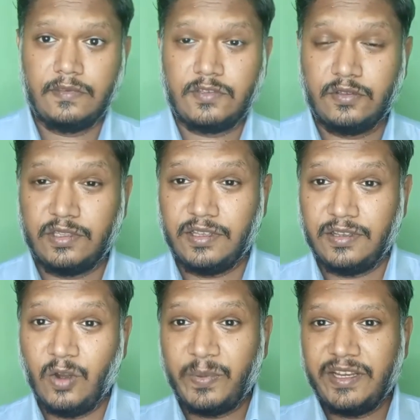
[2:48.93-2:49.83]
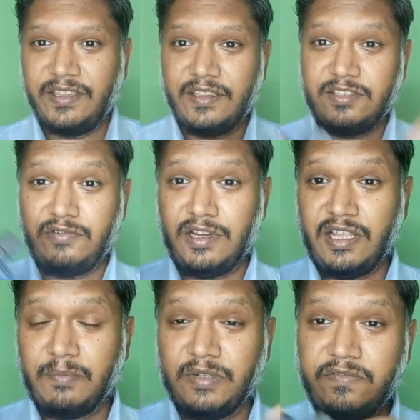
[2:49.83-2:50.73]
So the opening is
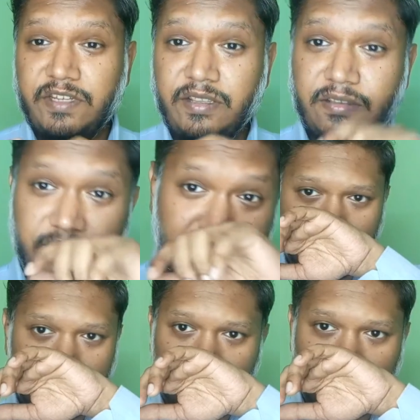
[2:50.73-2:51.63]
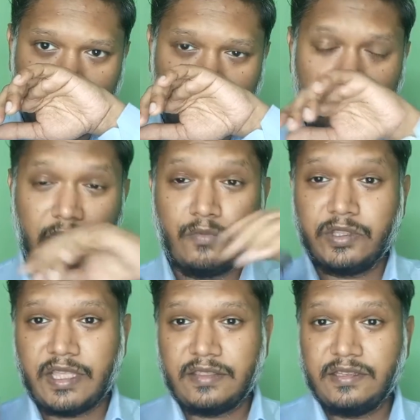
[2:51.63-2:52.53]
really uplifting.
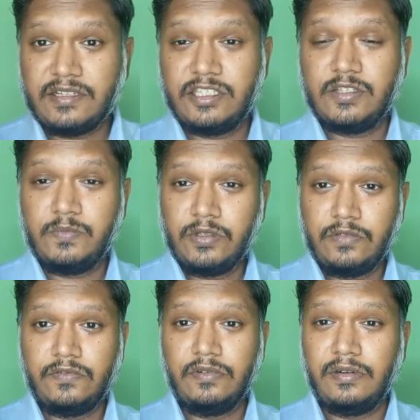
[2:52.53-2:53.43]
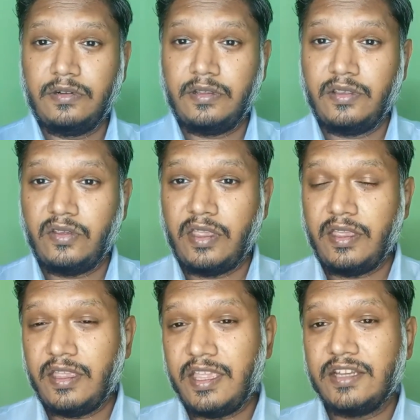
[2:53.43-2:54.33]
With that, there's this beautiful
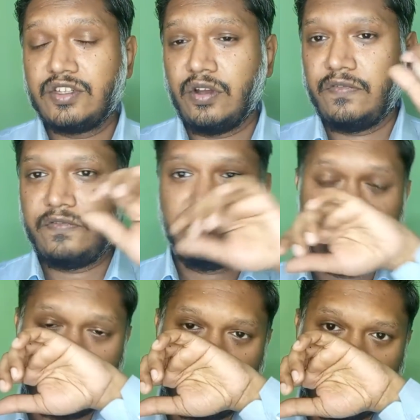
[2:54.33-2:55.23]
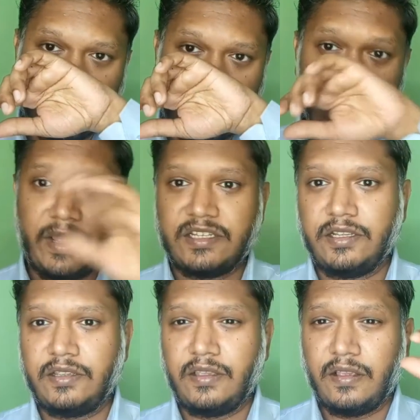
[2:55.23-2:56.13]
hint of
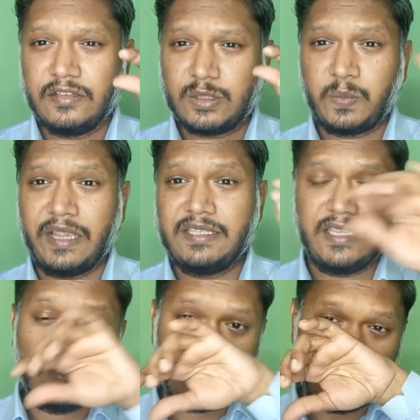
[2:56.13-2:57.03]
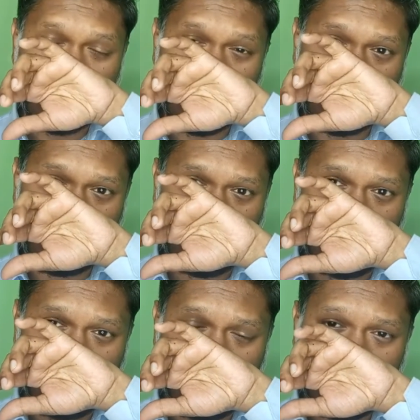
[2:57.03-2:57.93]
aromatic spicy edge.
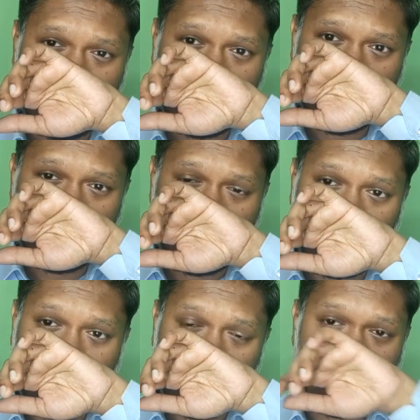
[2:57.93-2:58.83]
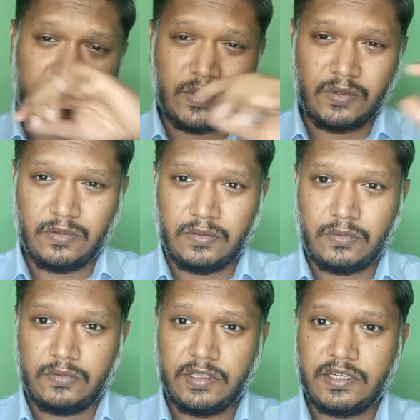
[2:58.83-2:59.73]
So
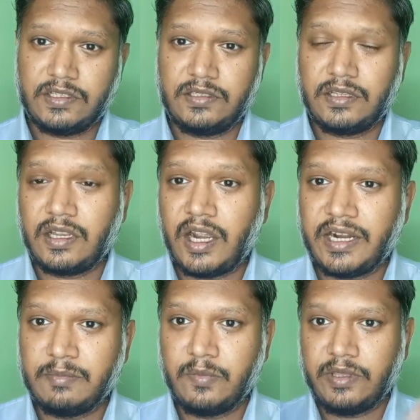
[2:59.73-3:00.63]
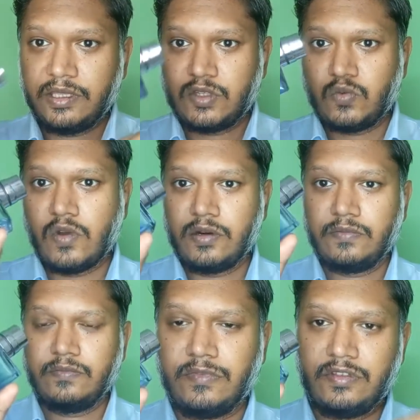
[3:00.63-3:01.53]
there's cardamom in this one.
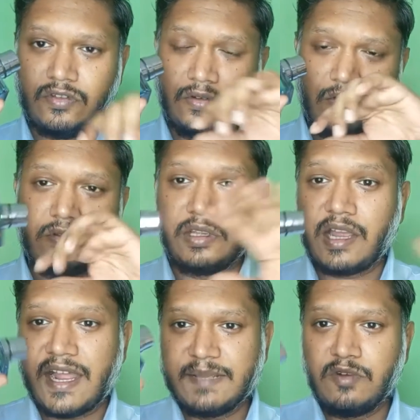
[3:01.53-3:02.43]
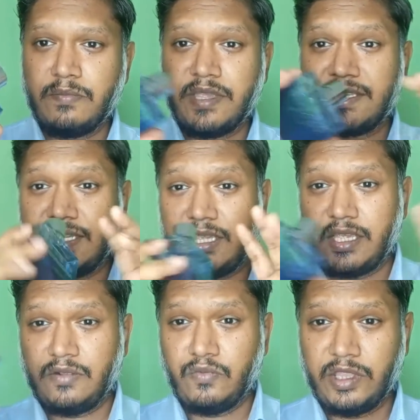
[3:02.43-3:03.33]
So the cardamom mixing
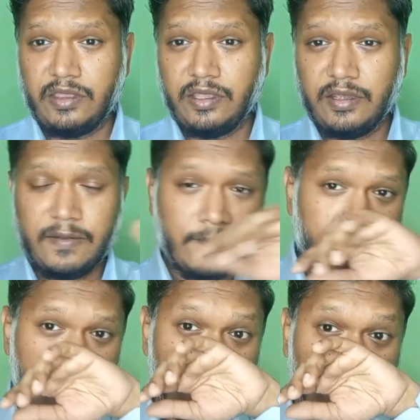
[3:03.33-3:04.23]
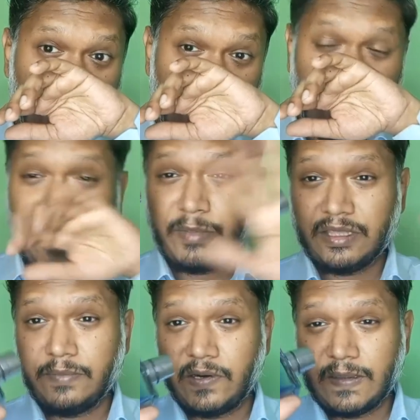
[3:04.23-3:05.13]
in with the lime
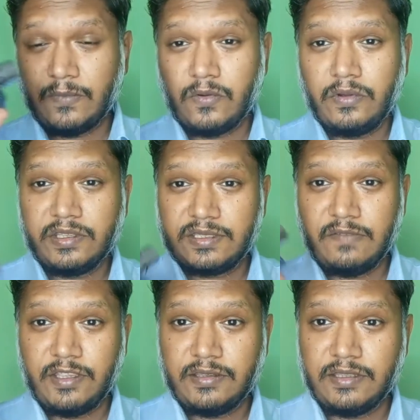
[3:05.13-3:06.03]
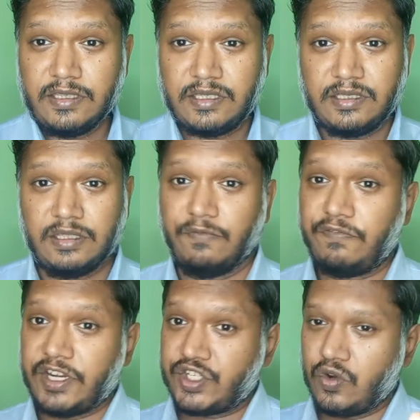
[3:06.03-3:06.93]
and the bergamot is giving this the
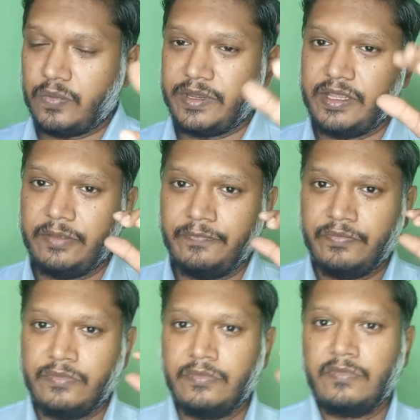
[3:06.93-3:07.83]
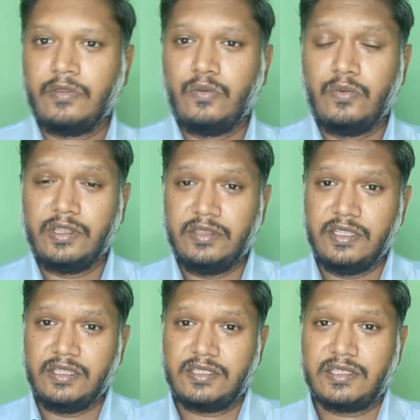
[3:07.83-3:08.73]
fresh opening with
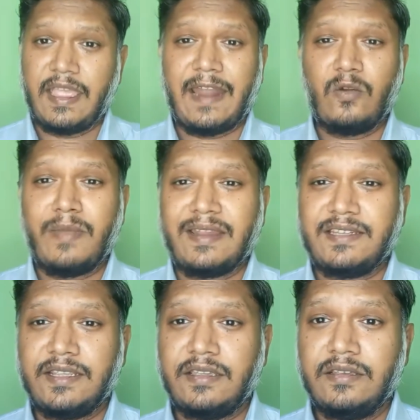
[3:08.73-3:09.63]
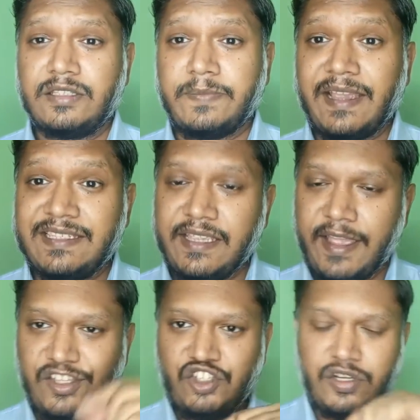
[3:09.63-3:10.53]
this aromatic spicy
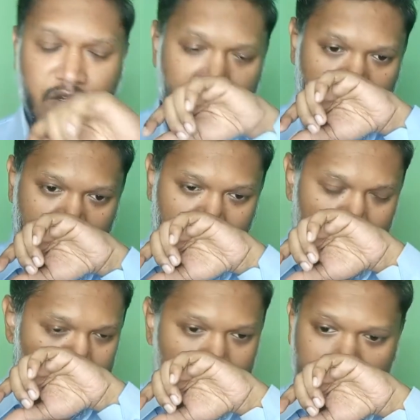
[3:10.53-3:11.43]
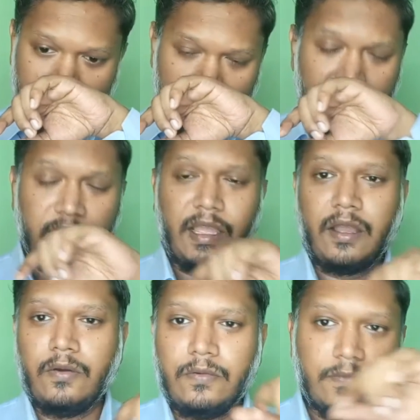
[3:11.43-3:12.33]
edge.
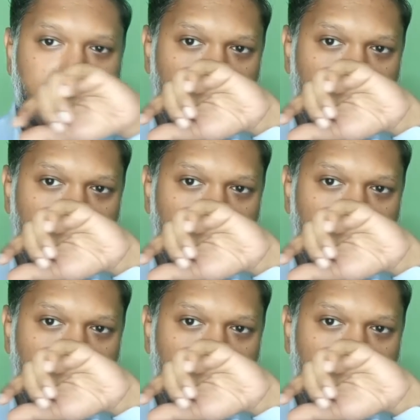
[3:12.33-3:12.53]
Now